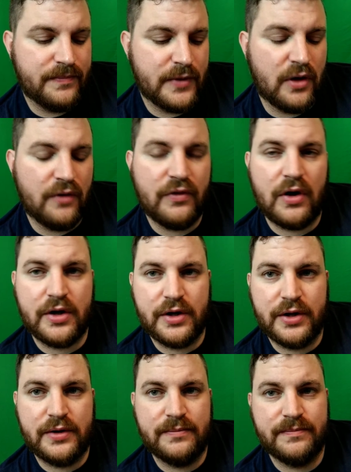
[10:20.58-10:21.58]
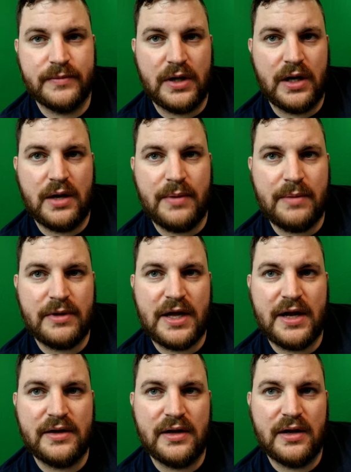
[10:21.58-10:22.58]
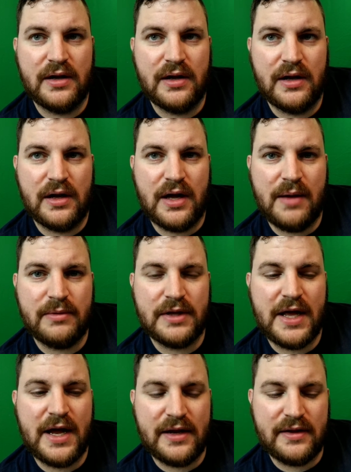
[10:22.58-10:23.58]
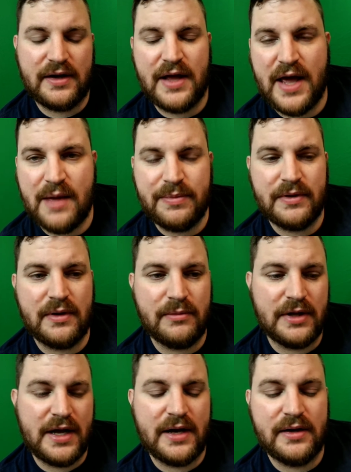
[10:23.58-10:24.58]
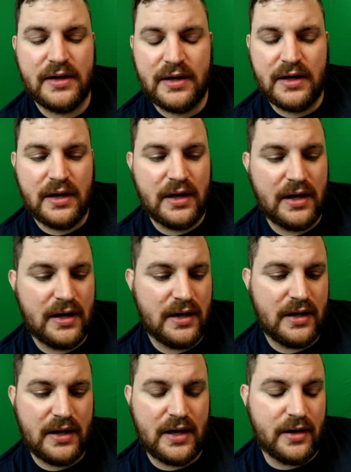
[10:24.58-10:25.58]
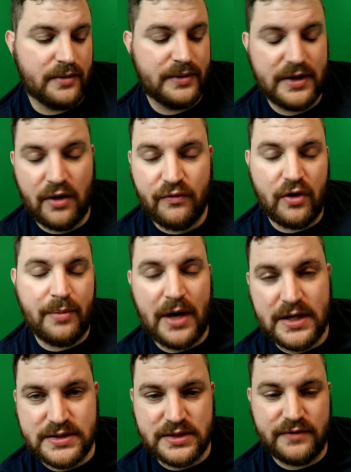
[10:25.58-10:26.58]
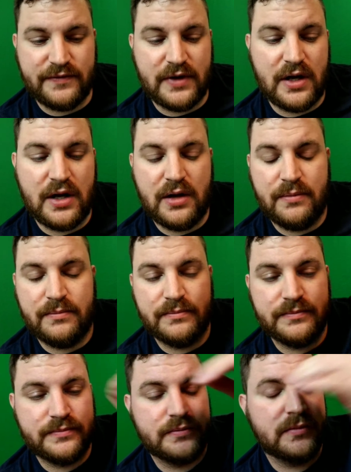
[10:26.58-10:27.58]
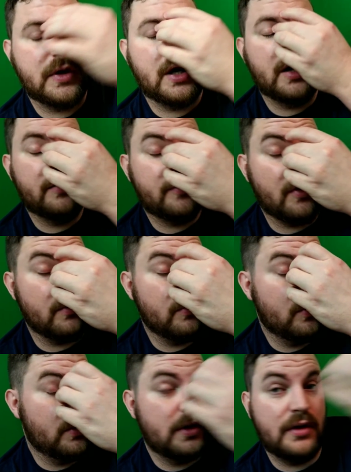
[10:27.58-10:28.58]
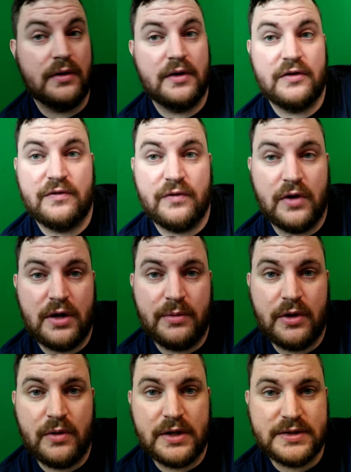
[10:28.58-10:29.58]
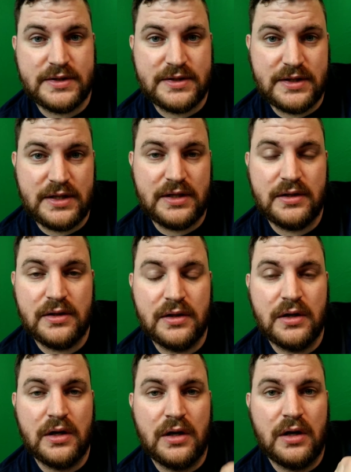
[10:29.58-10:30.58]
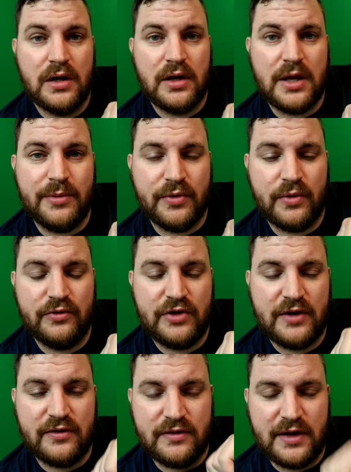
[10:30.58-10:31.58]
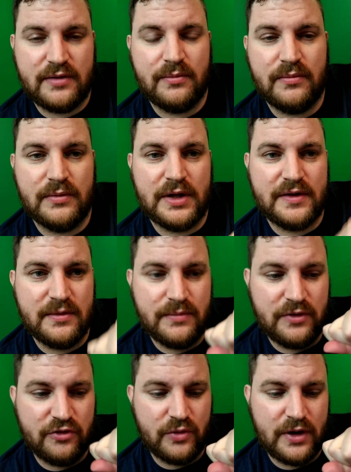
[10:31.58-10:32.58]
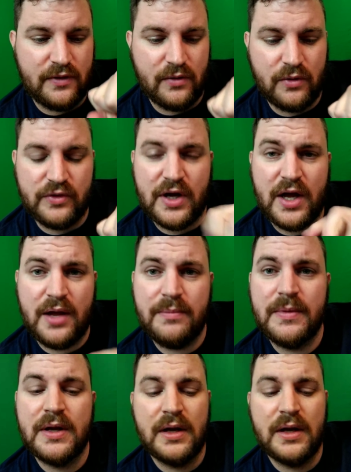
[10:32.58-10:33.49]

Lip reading: Overall, good. I'm glad. I'm glad that it happened. I'm glad. I don't know. Overall, positive. Don't ruin this for anybody who hasn't seen Game of Thrones yet. Just let them enjoy it in their own time.